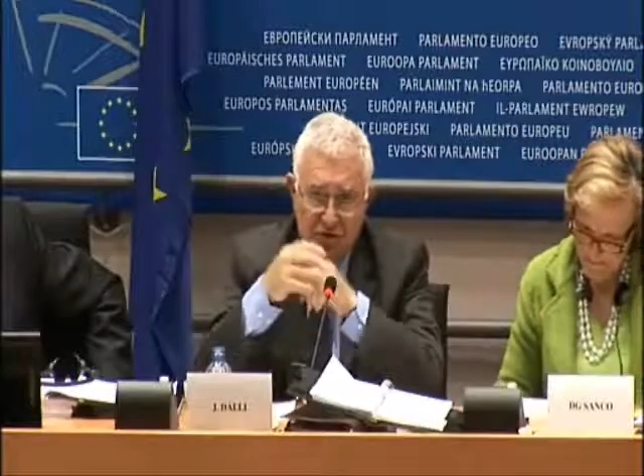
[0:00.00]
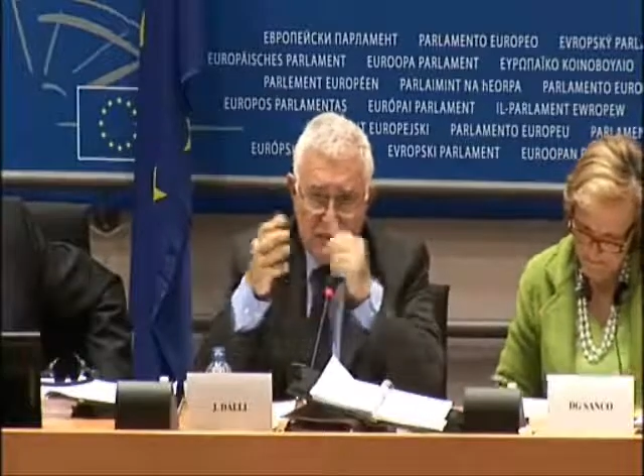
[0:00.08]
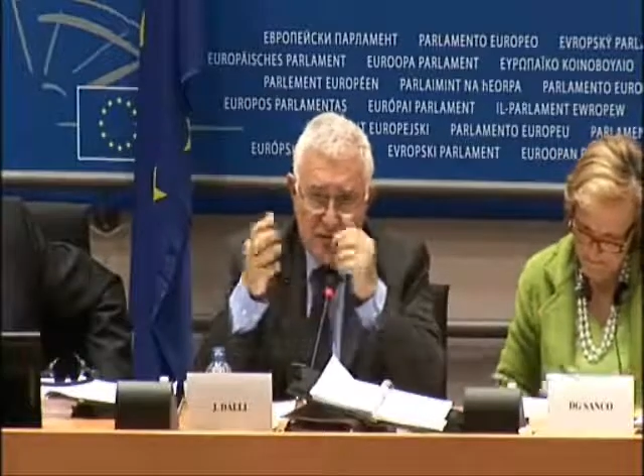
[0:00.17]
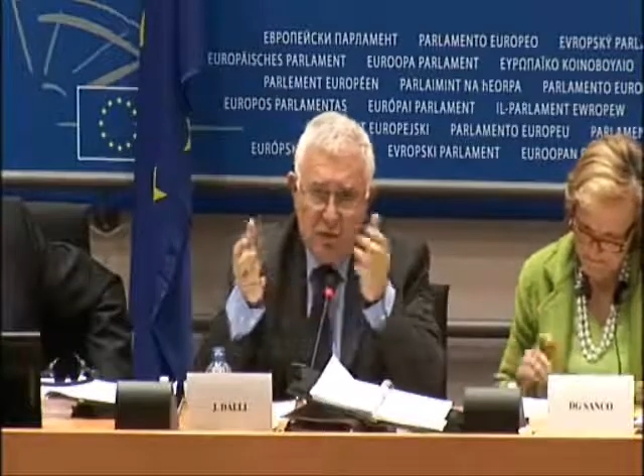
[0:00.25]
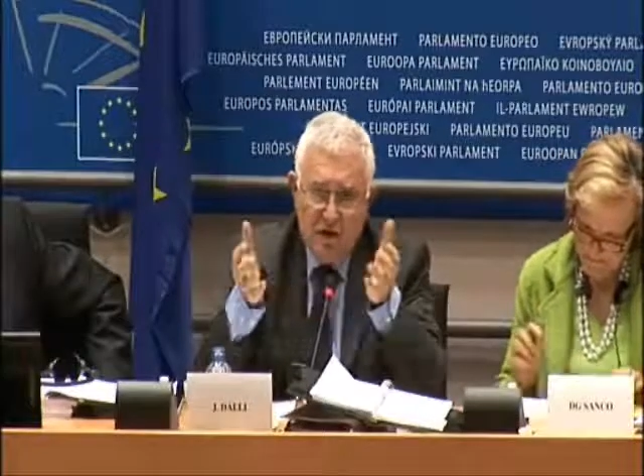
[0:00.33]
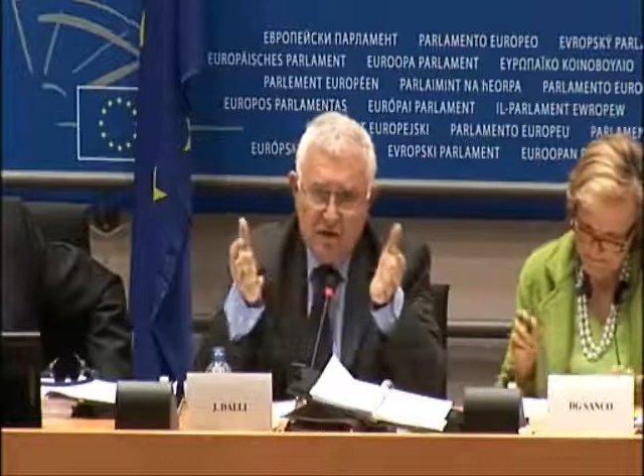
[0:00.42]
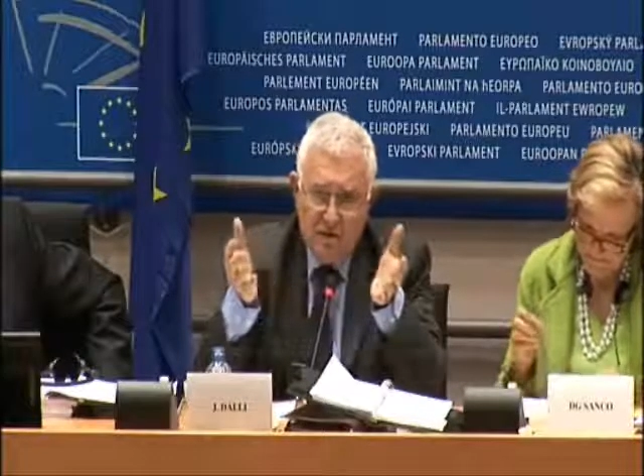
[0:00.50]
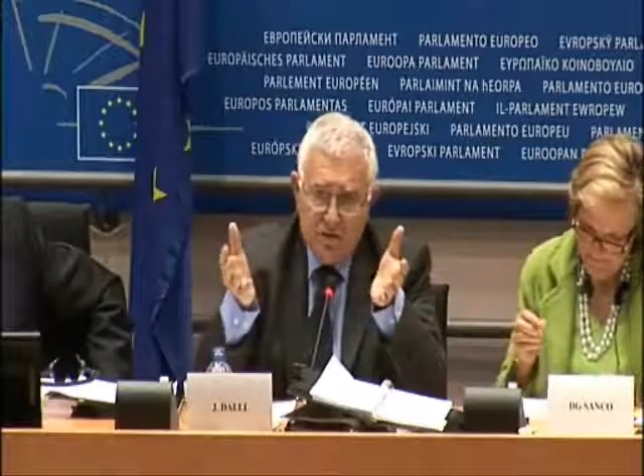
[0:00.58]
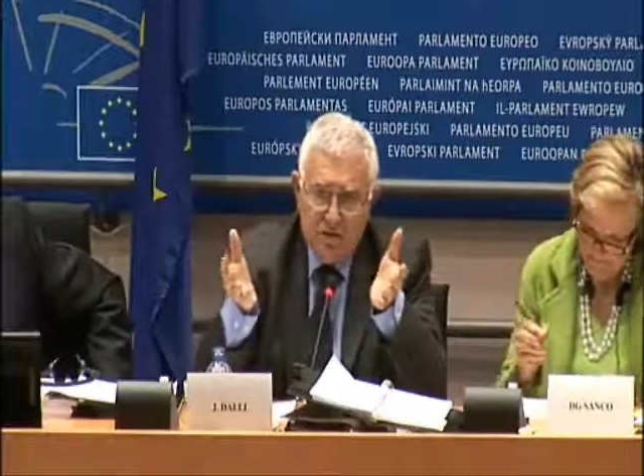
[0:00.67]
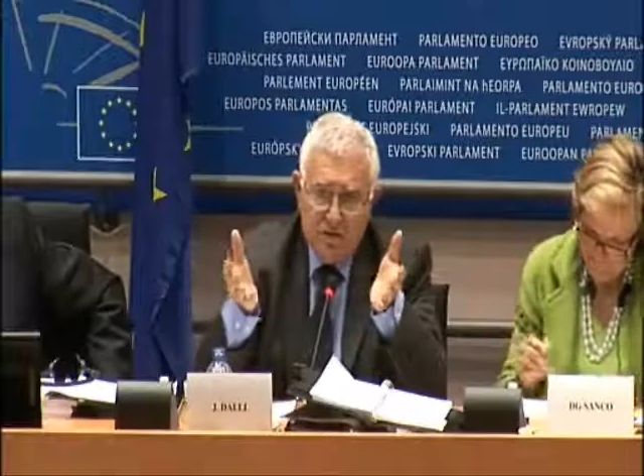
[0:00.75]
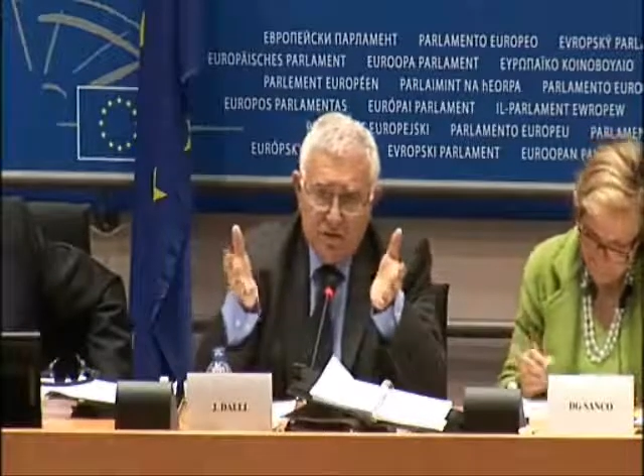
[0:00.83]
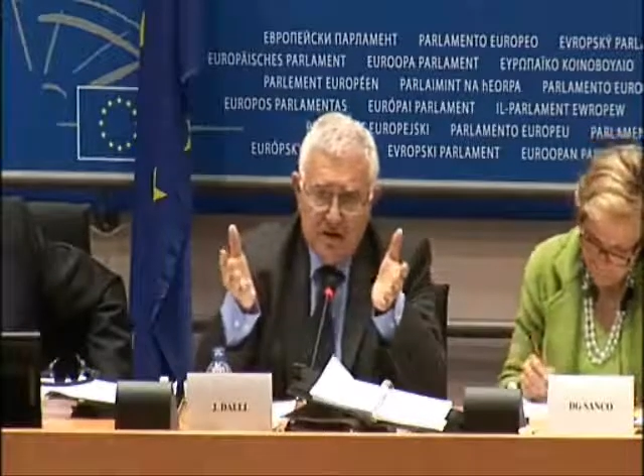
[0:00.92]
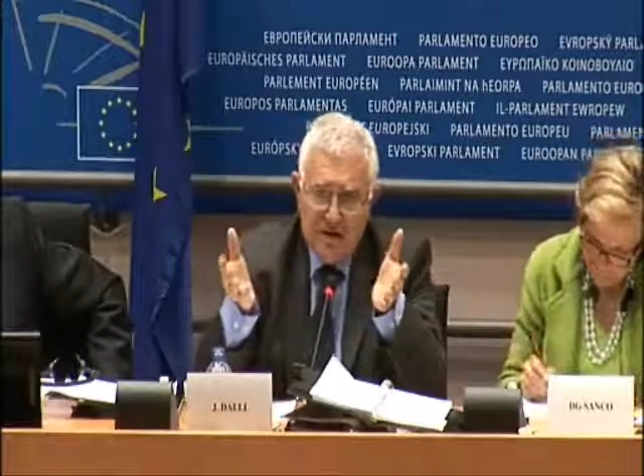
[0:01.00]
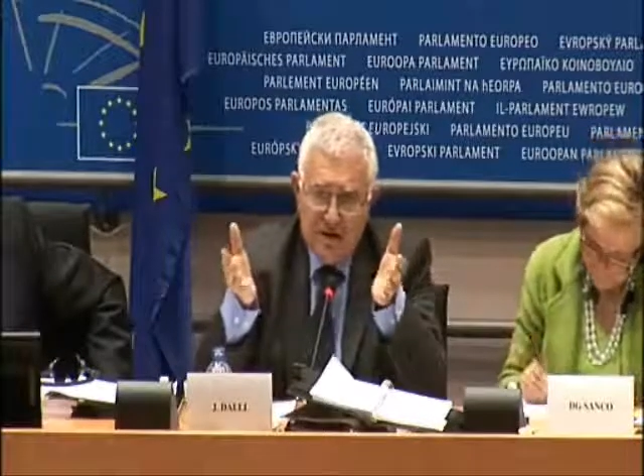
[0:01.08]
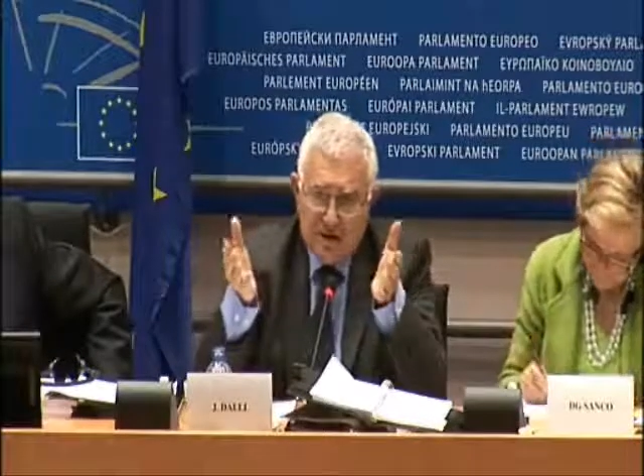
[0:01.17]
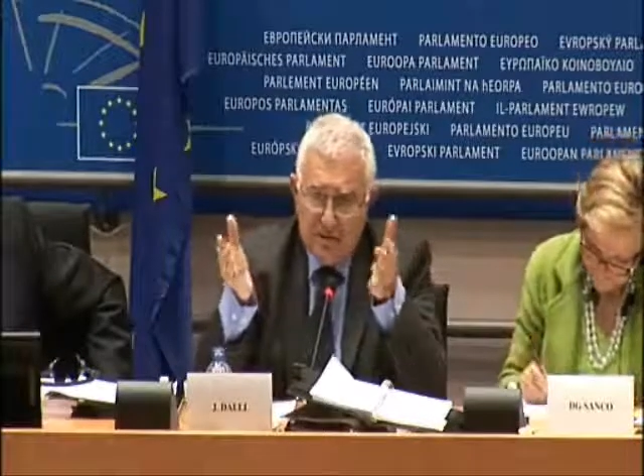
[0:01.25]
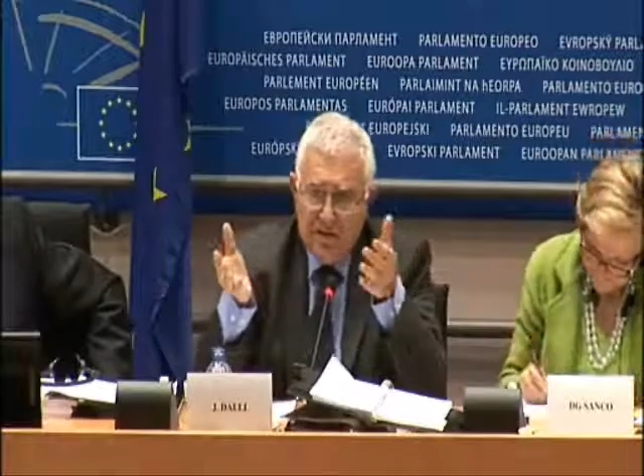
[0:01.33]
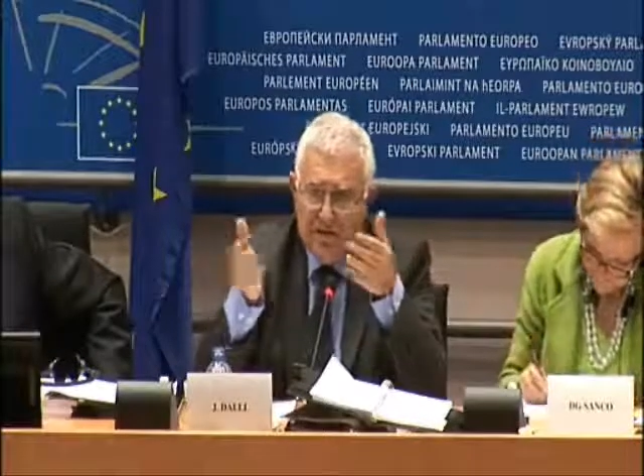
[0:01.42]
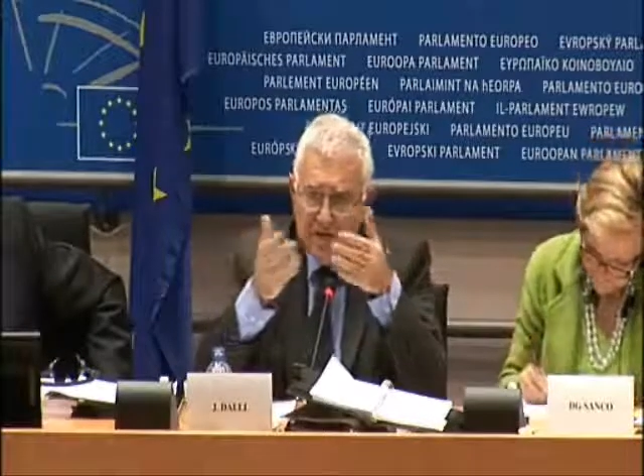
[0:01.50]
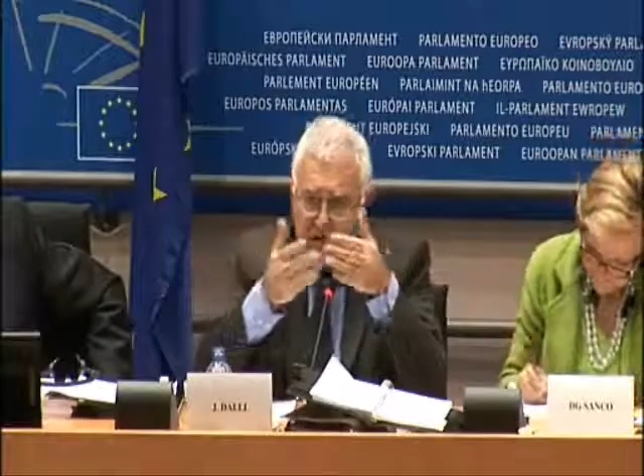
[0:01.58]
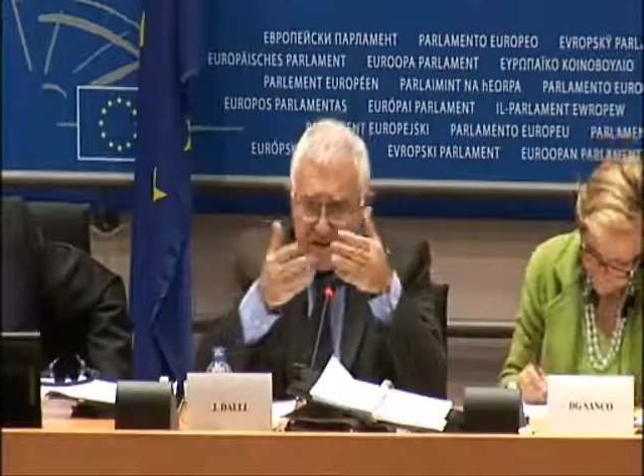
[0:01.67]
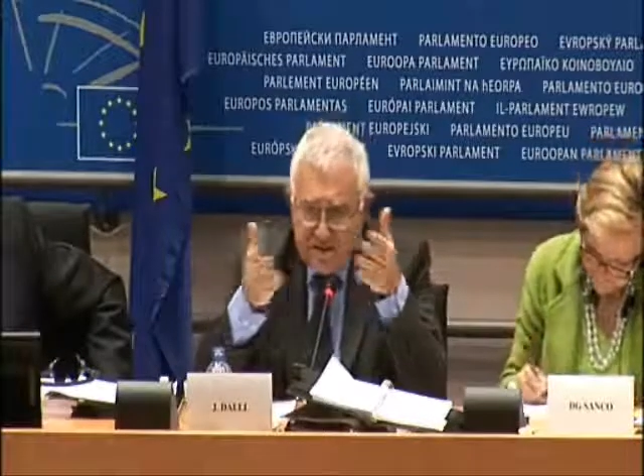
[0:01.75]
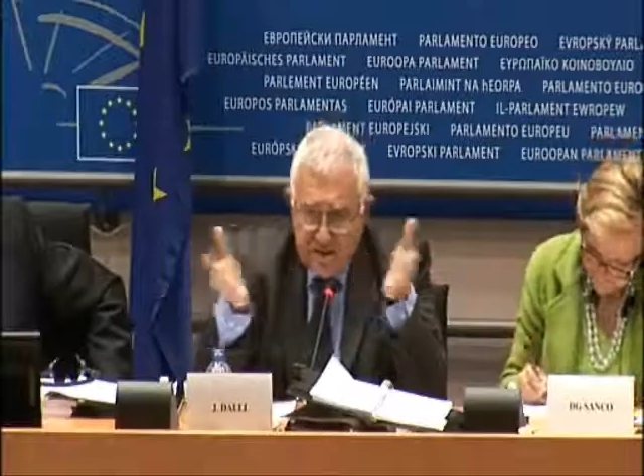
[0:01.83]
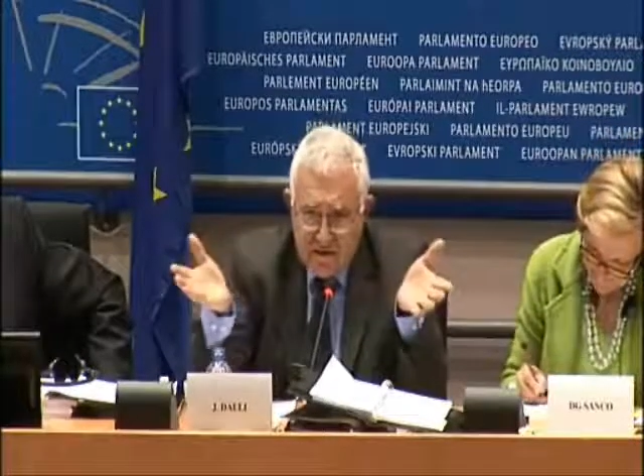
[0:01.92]
because mobile phones today are
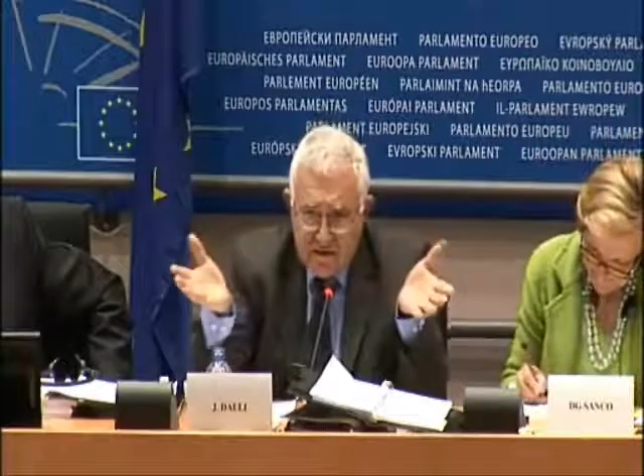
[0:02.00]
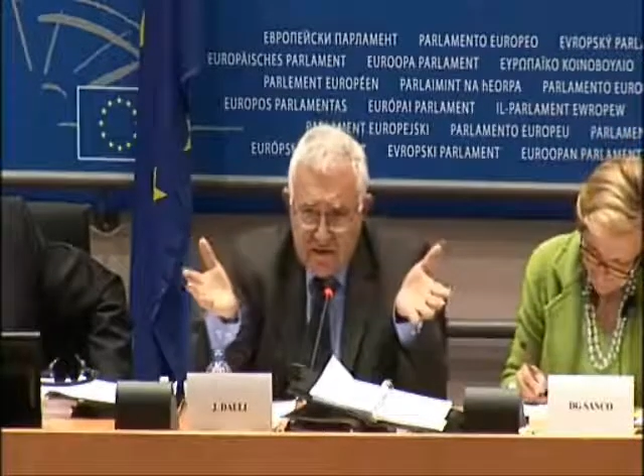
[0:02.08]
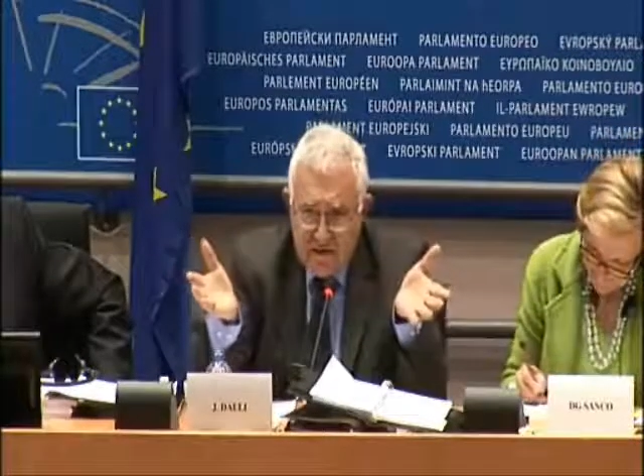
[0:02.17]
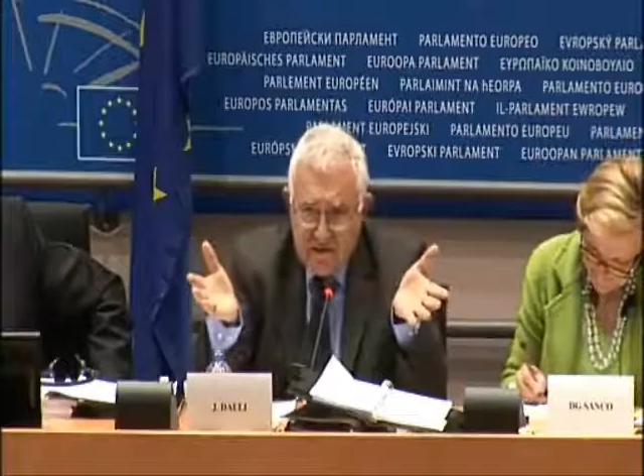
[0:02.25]
pervasive.